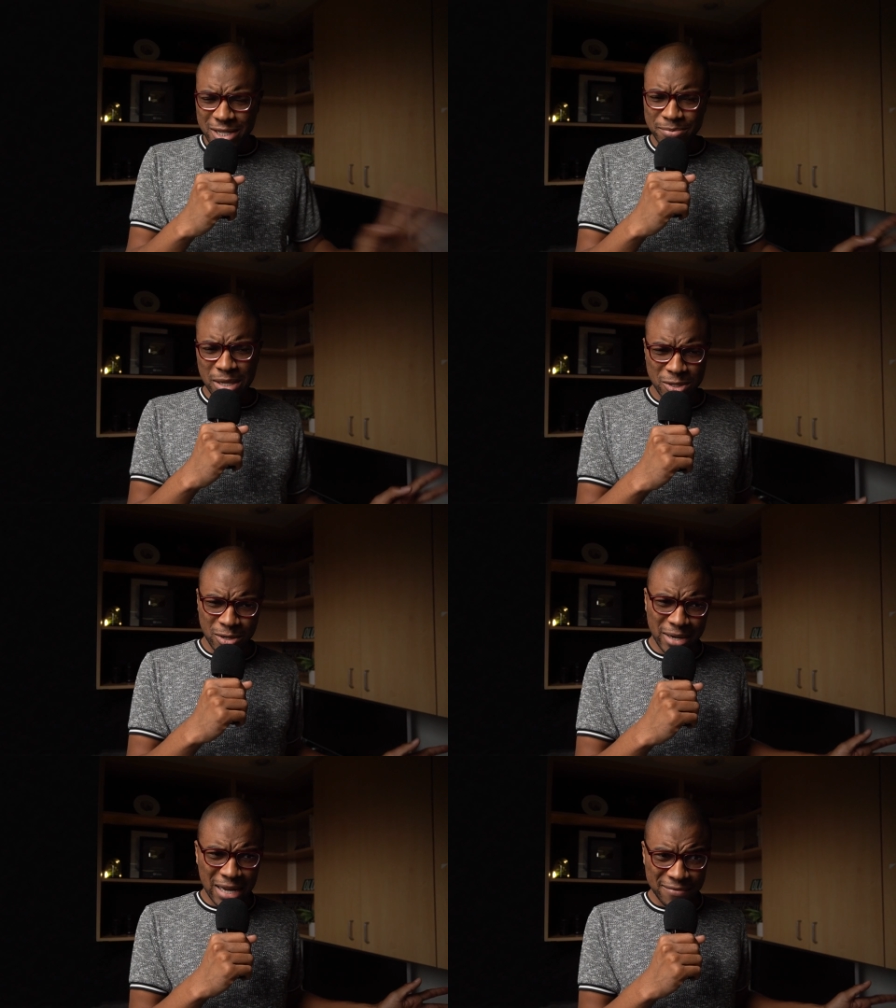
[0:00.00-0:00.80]
Sometimes you don't
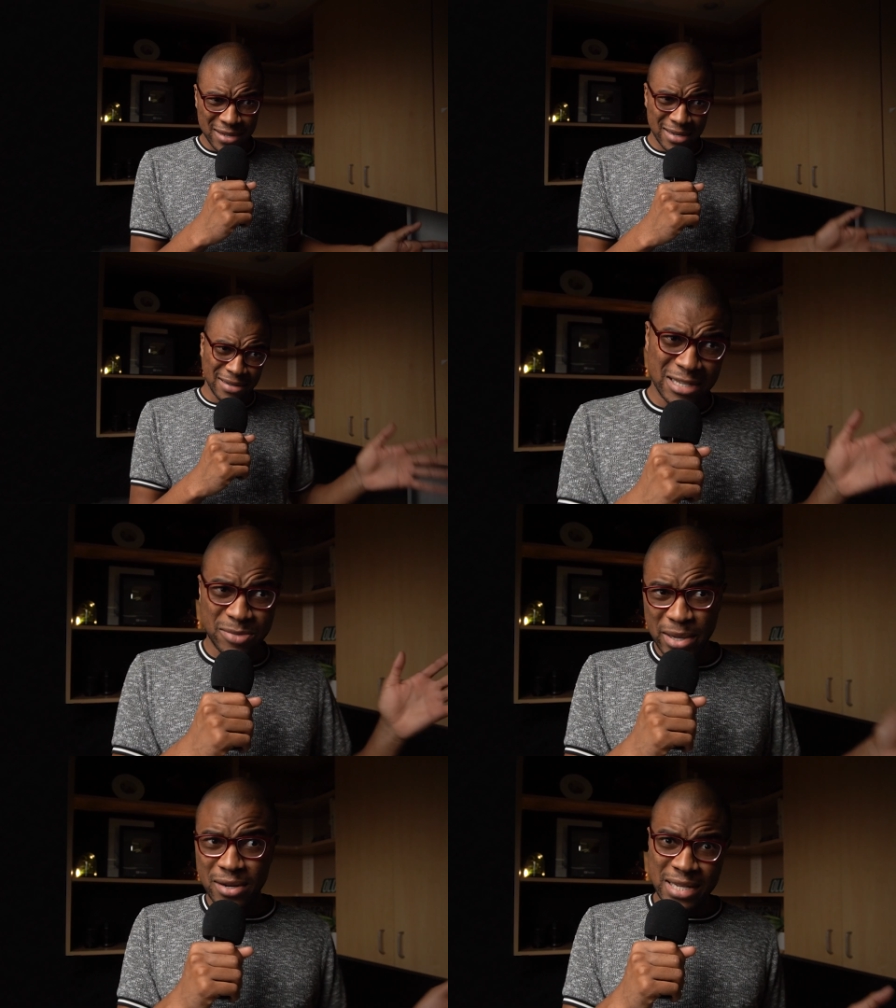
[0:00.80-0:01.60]
want to have to
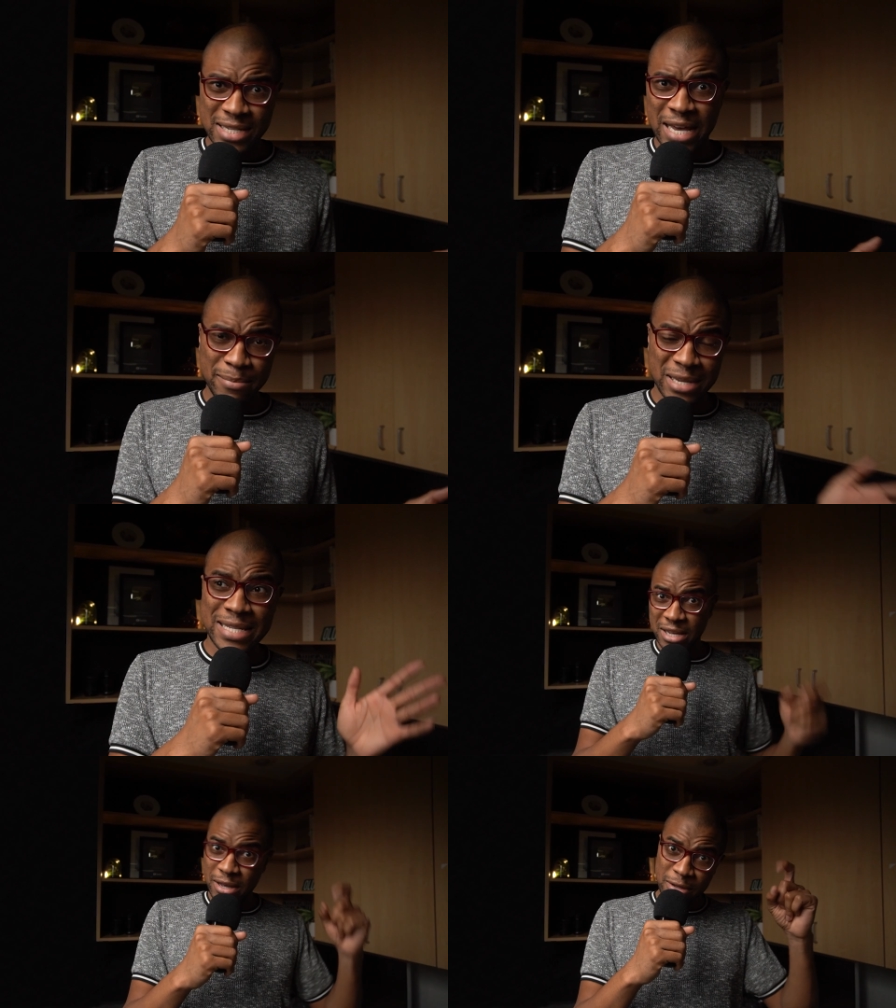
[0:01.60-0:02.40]
spend all the time to
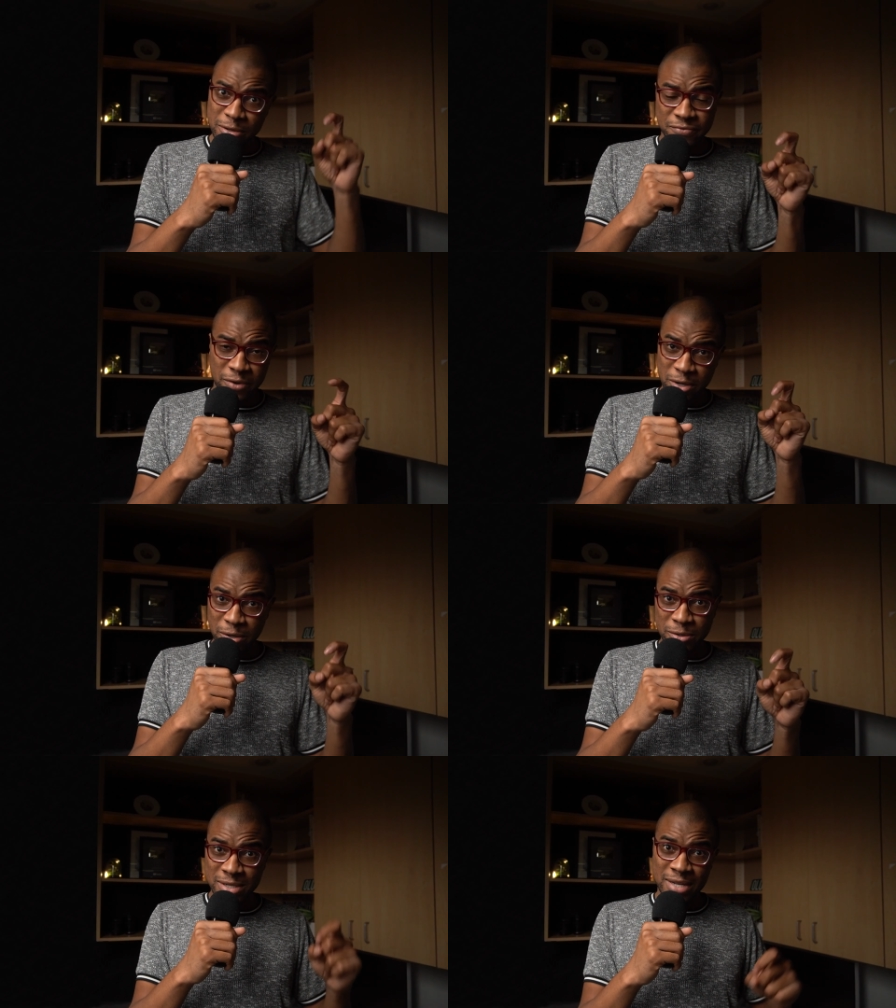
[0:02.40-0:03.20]
take all those
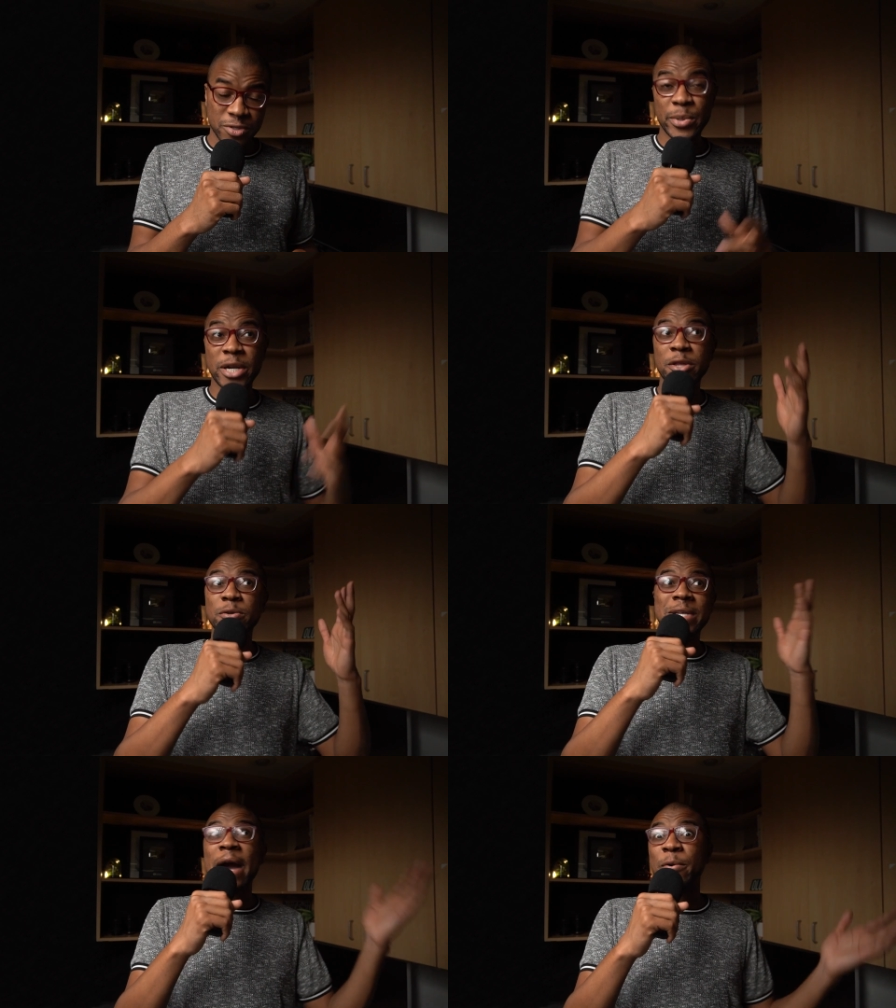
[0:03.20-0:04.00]
photos, spend all
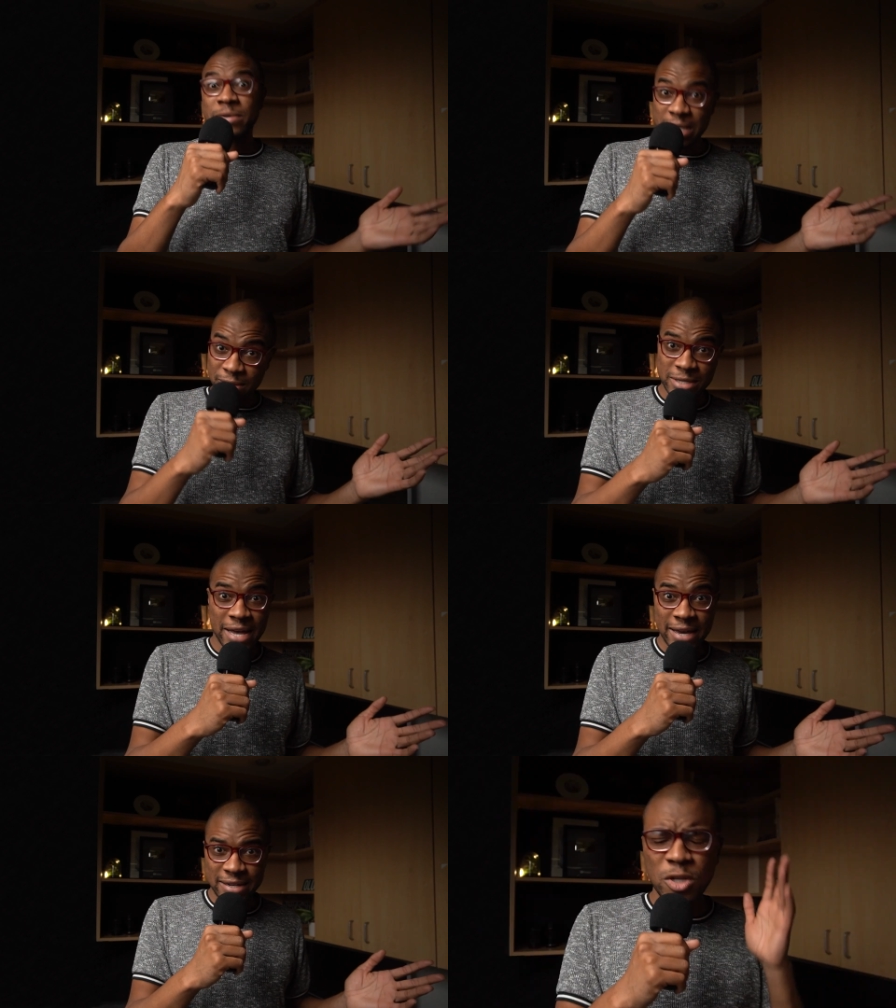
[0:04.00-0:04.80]
those hours
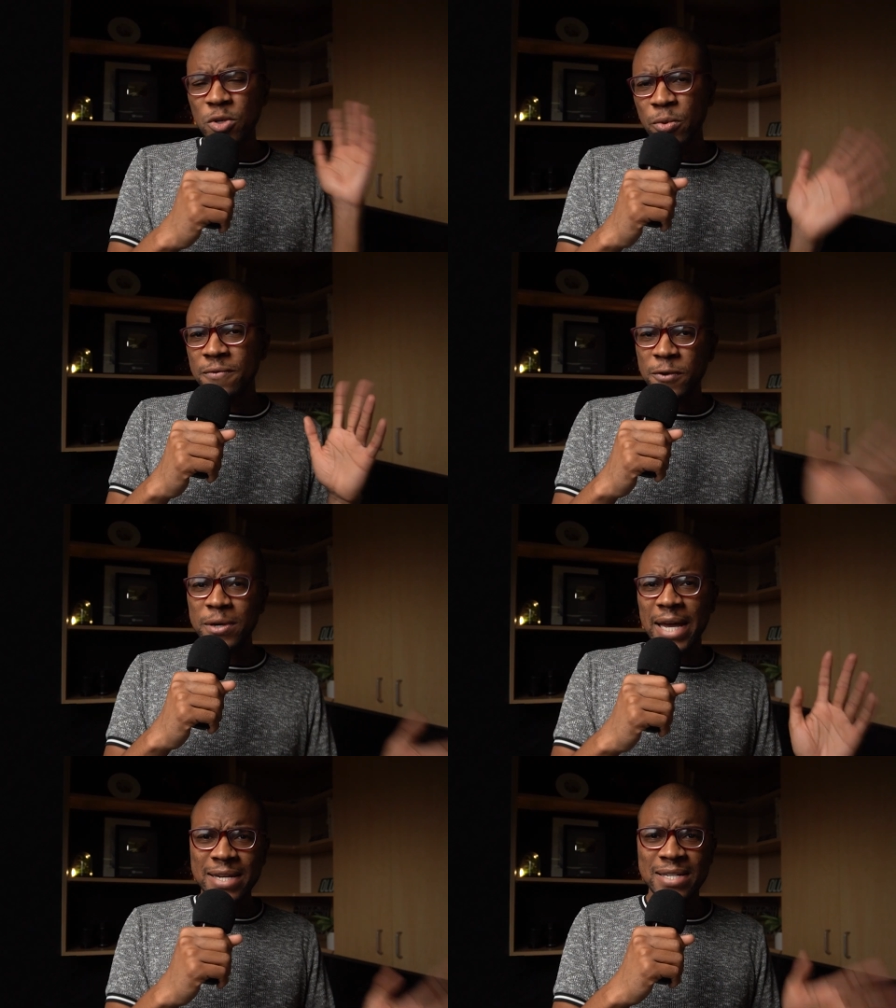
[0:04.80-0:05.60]
outside. So what if you
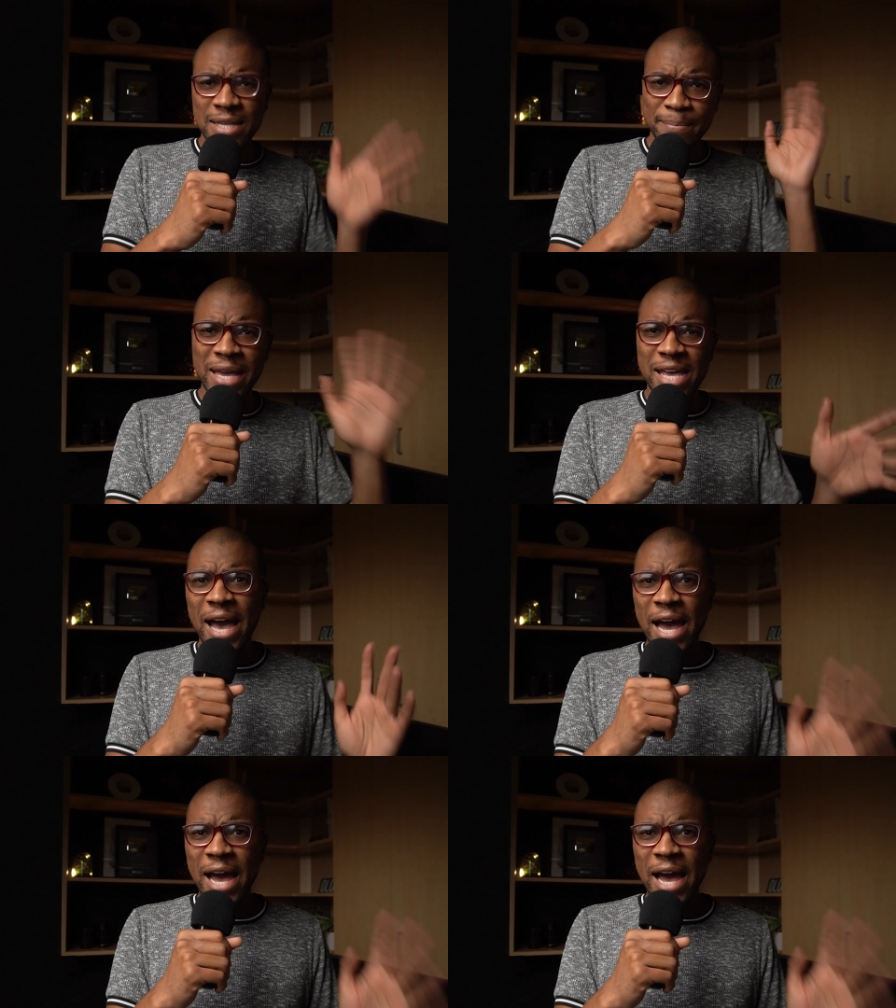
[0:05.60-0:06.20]
could actually make a